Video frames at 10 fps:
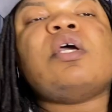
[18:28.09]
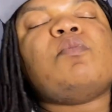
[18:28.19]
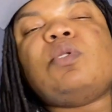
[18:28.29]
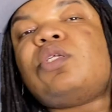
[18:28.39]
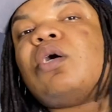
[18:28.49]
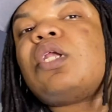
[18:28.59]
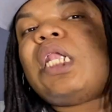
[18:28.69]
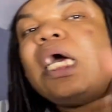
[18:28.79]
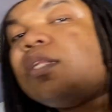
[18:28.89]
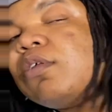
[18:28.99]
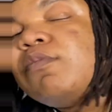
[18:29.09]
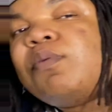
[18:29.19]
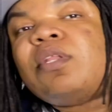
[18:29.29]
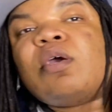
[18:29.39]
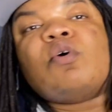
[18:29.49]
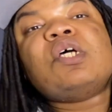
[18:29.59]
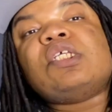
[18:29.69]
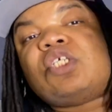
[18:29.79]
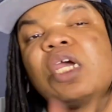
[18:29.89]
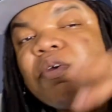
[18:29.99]
We need y'all to like this video,
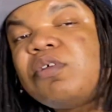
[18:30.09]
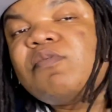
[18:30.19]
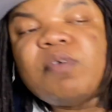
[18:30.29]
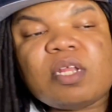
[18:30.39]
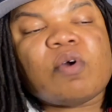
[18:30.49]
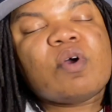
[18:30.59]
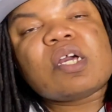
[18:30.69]
share this video,